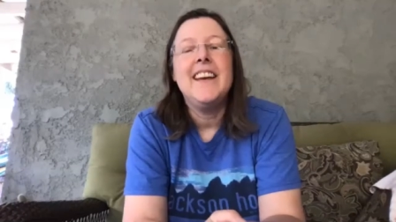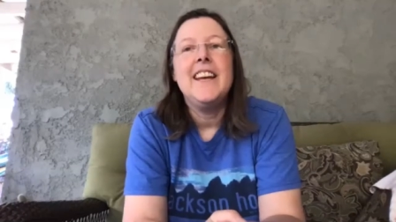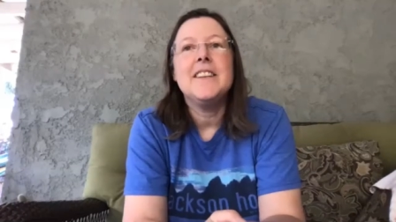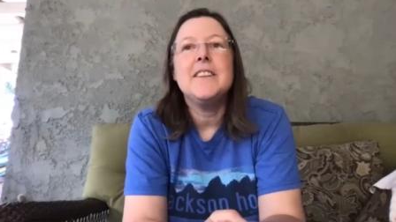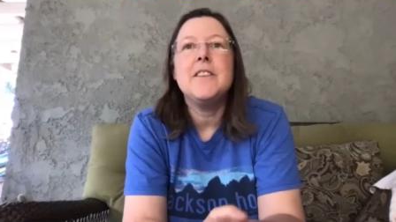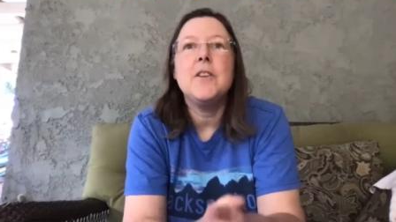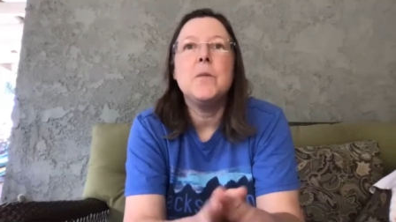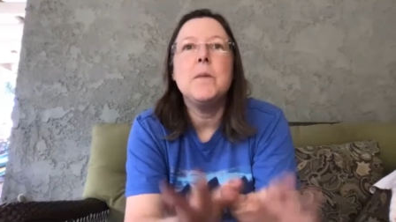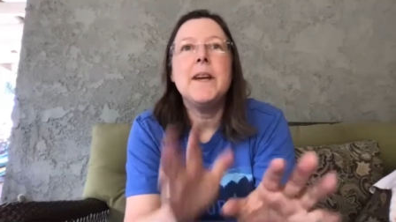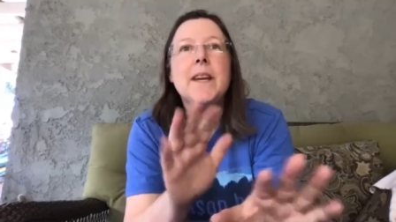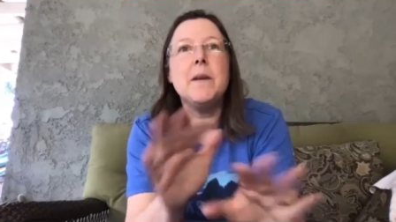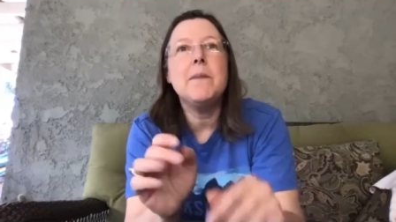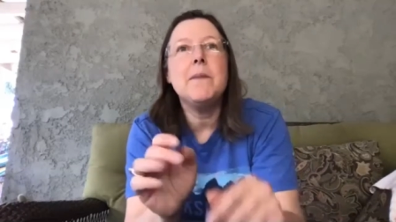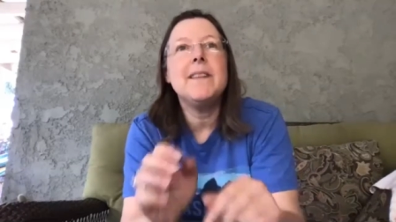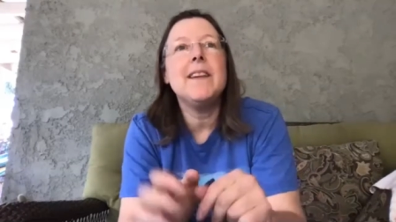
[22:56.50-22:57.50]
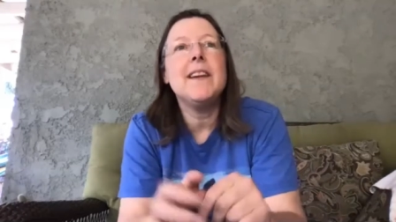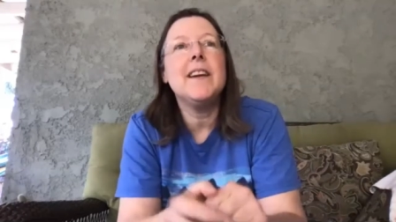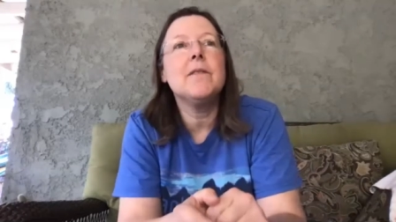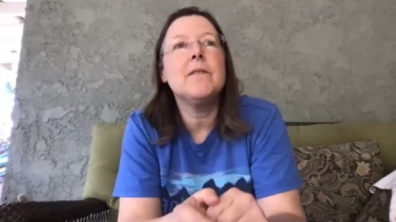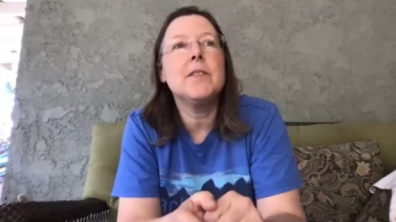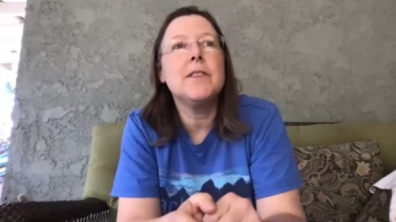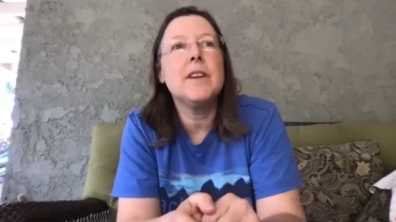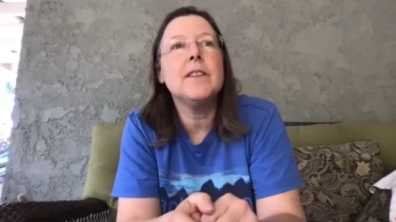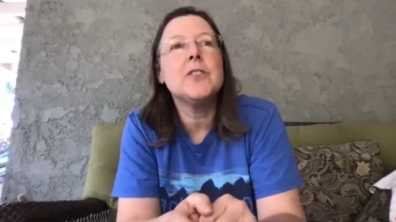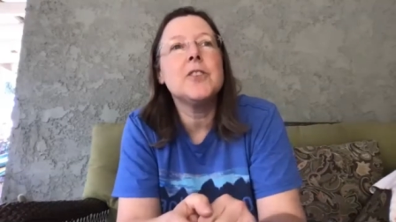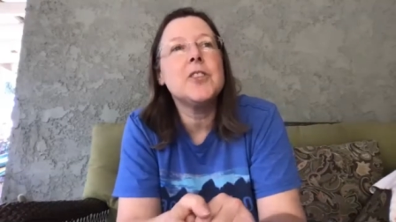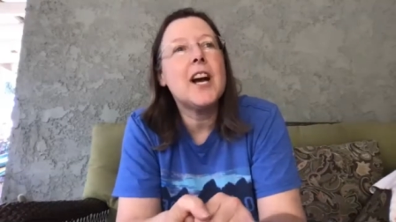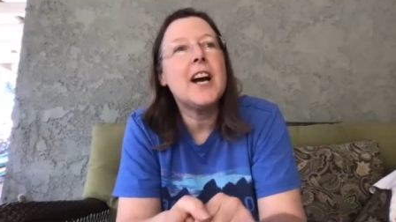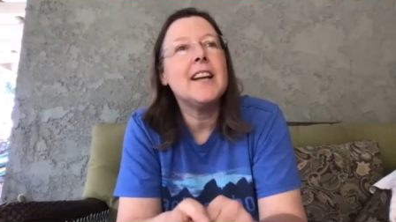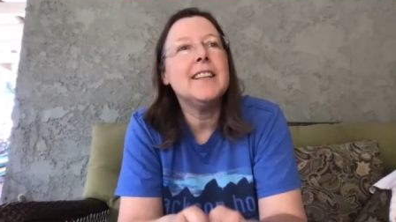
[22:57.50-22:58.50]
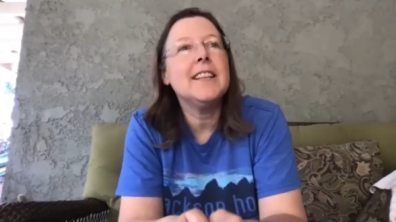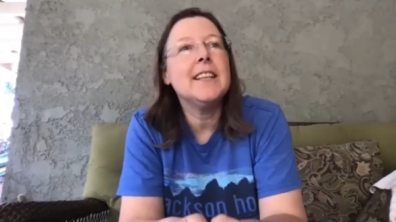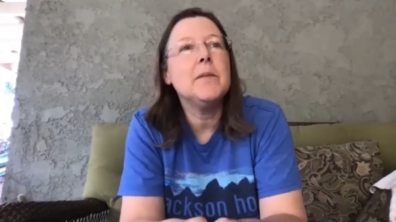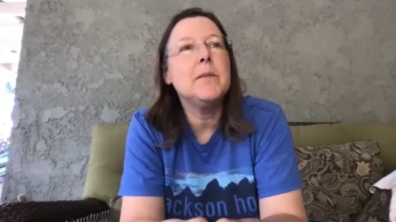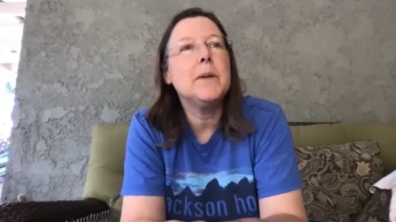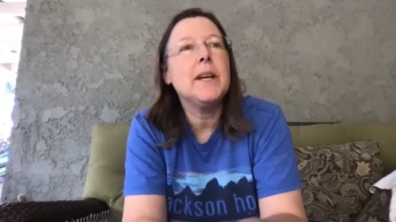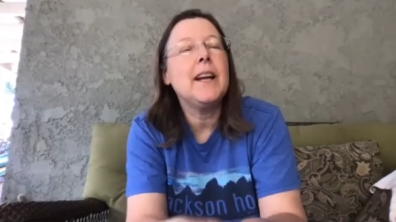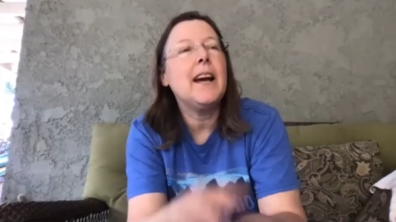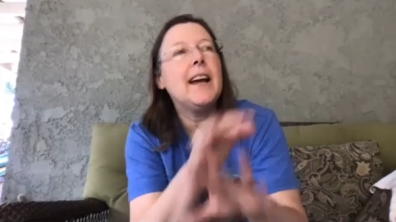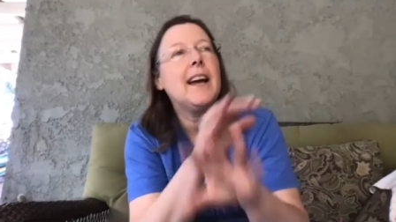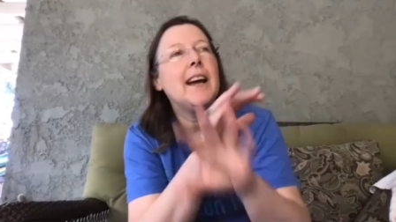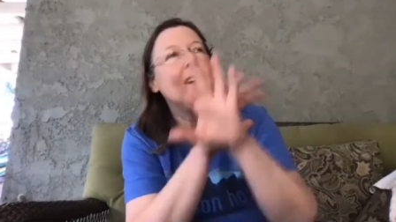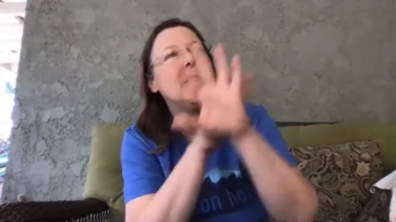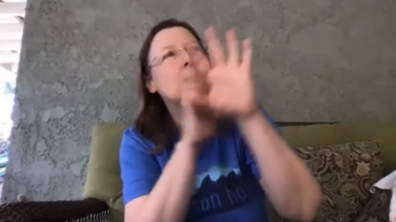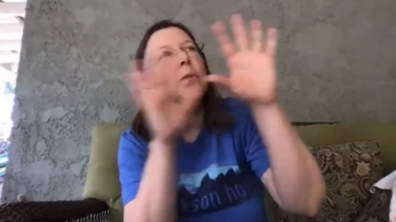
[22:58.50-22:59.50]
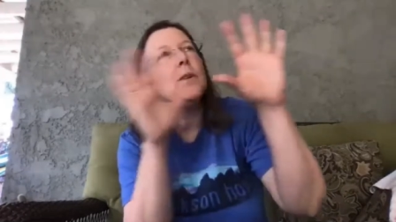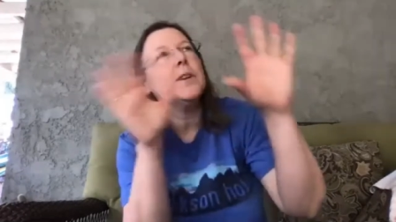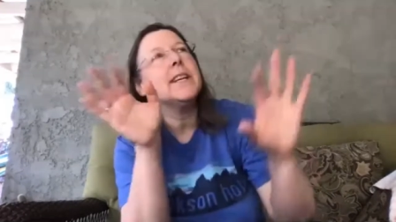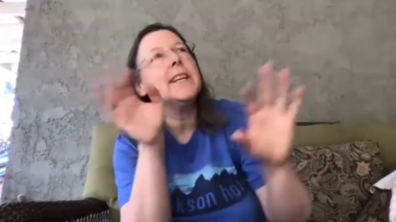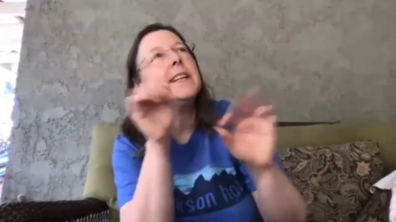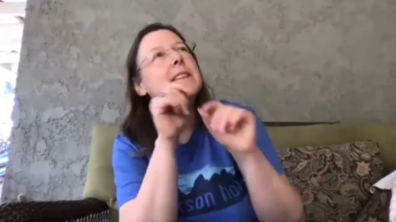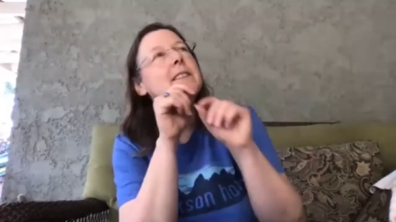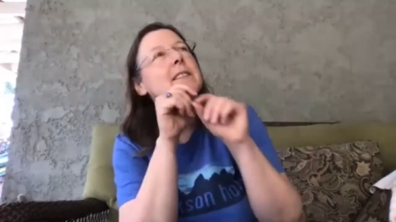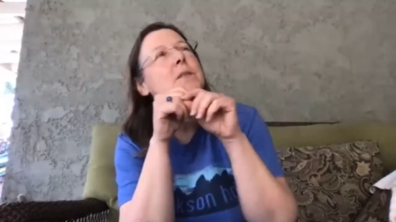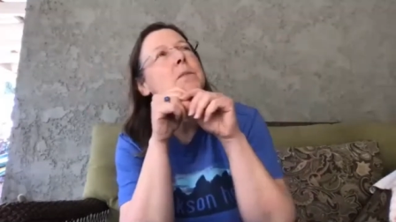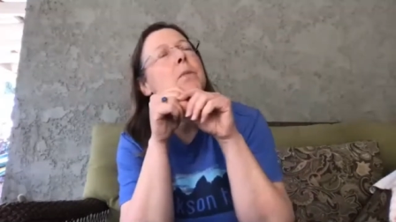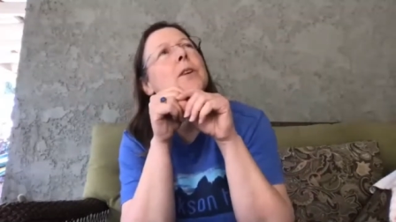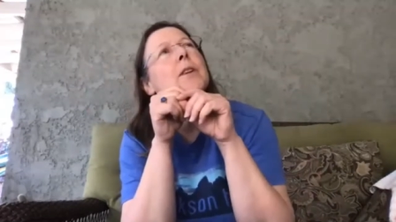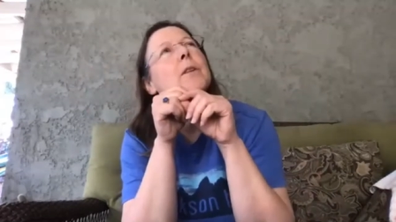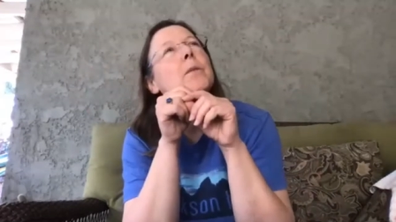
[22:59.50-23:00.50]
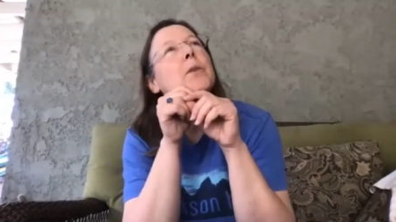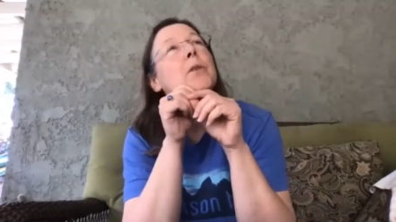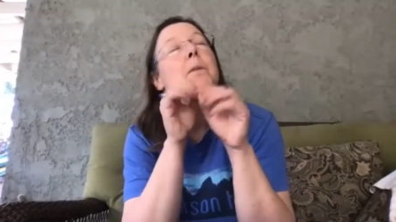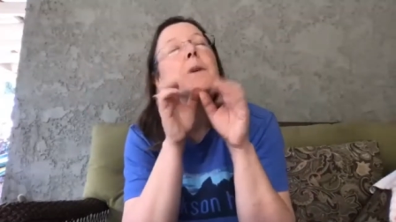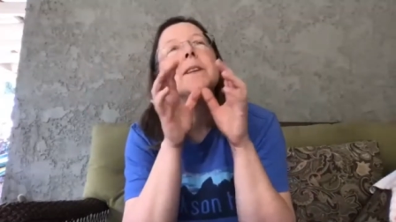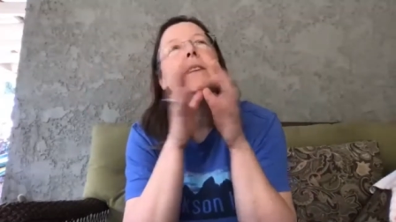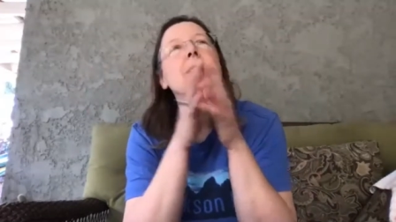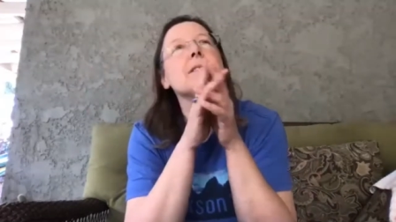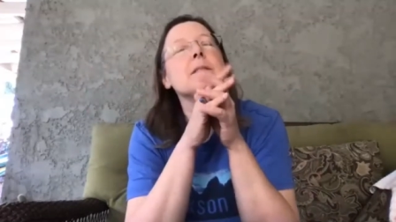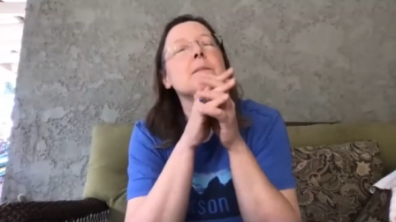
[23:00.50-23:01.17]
you're making me think of another shot, but I don't want to get into spoiler mode, but there's